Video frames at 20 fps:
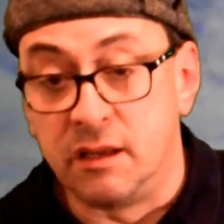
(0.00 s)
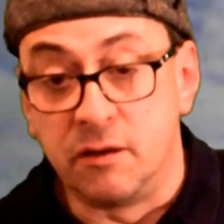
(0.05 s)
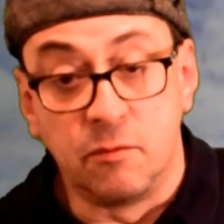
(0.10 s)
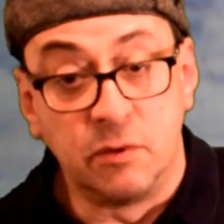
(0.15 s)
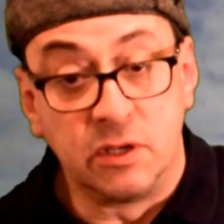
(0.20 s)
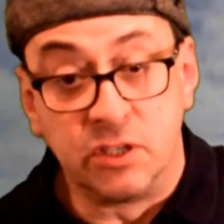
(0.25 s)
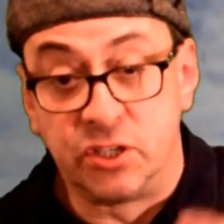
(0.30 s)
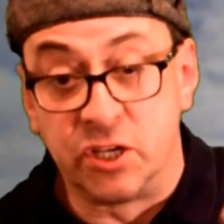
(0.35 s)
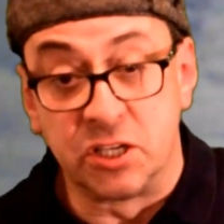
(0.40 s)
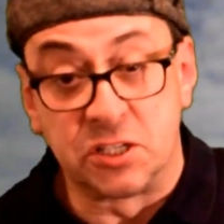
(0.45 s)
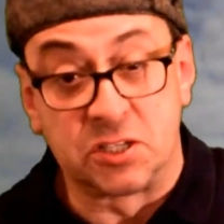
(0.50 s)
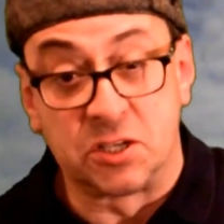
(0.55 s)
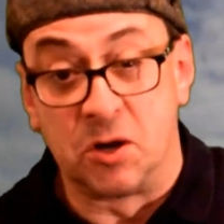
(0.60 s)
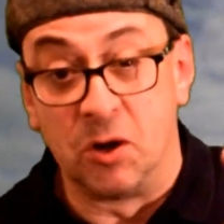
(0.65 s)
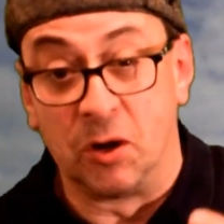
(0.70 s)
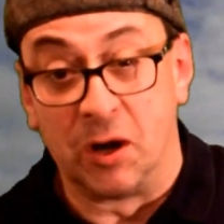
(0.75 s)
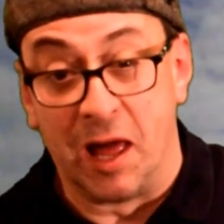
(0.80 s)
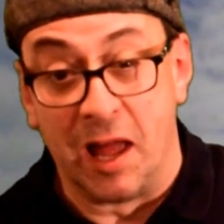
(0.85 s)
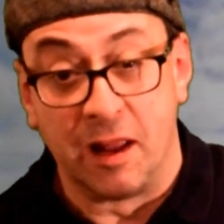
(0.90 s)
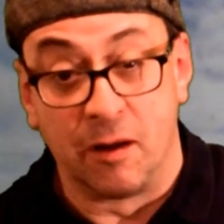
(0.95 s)
It will just
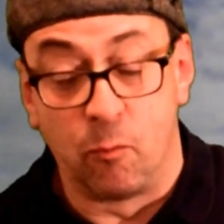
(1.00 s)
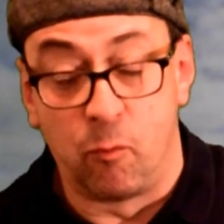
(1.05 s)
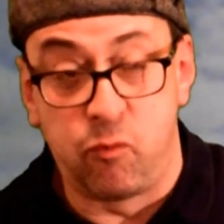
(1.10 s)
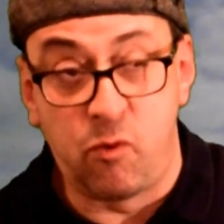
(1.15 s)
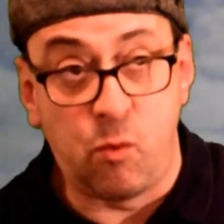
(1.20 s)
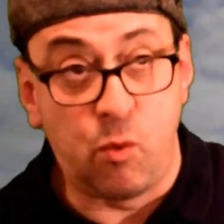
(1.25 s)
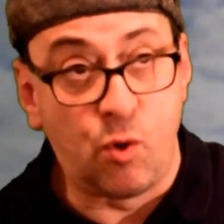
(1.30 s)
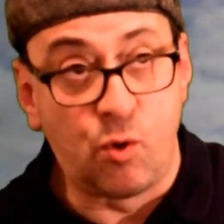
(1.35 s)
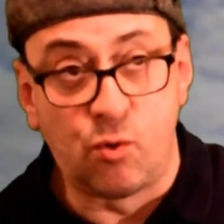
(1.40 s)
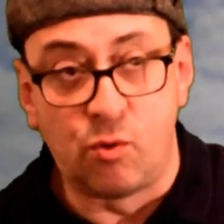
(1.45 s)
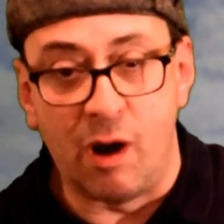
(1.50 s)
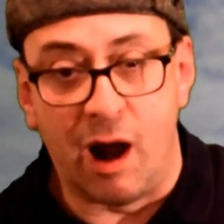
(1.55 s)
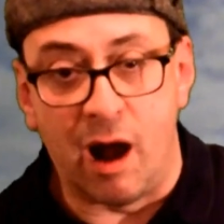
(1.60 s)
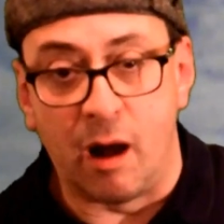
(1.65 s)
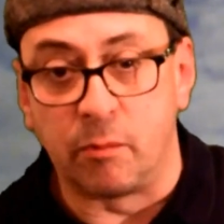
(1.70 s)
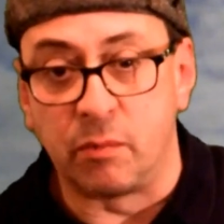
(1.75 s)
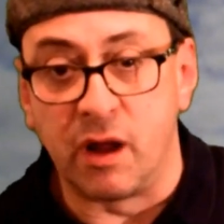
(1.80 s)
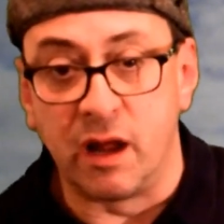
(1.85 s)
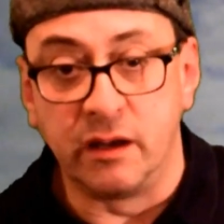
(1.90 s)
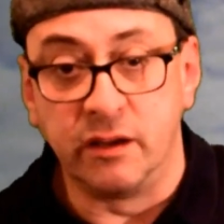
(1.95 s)
go like
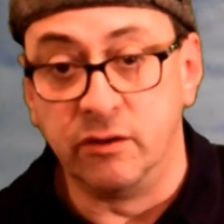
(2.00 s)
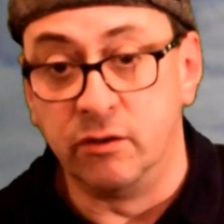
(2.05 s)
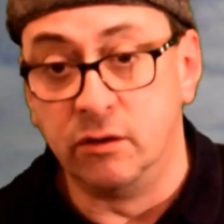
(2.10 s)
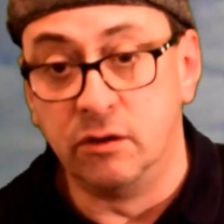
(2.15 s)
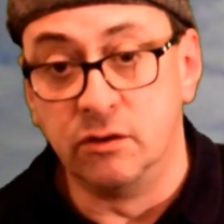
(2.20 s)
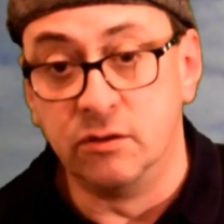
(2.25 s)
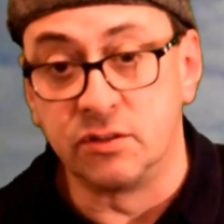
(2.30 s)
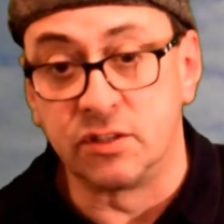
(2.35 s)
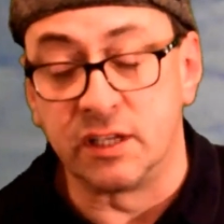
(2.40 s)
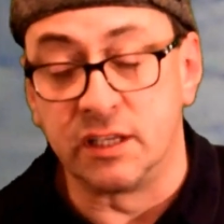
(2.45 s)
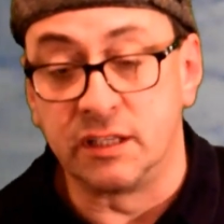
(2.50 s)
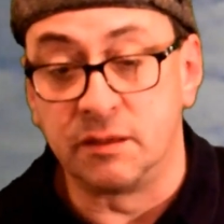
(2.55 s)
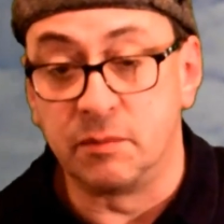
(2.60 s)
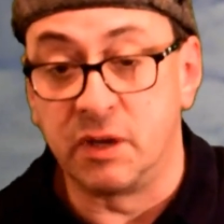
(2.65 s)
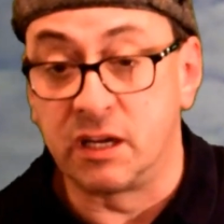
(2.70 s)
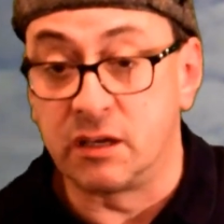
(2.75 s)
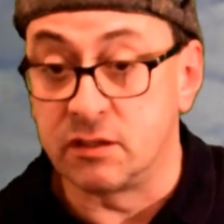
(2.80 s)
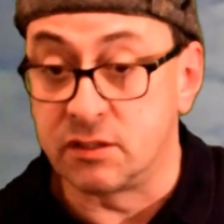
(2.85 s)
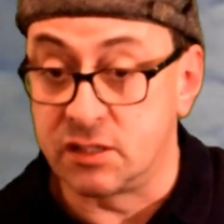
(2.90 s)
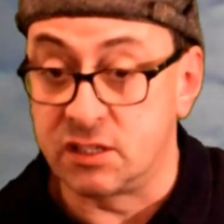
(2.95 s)
up, and you lose it
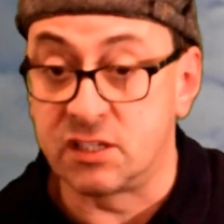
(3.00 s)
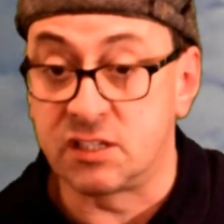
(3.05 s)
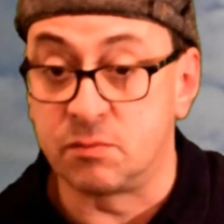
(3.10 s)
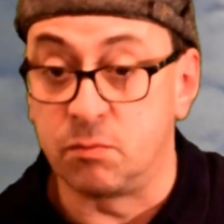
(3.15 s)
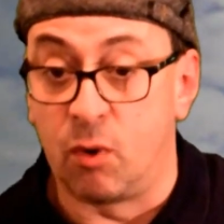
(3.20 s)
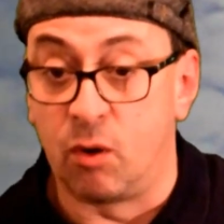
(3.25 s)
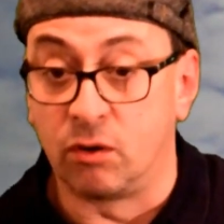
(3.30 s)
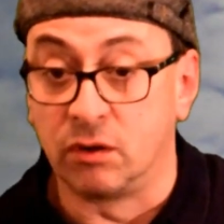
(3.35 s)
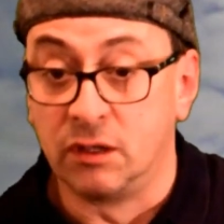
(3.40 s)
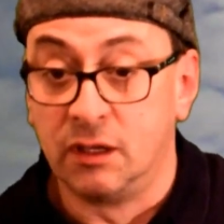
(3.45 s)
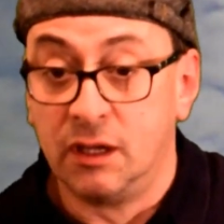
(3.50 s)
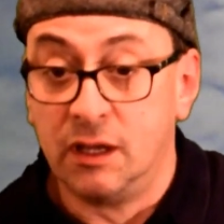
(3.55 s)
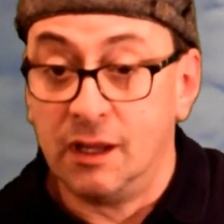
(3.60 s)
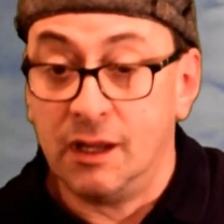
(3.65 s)
because it's small.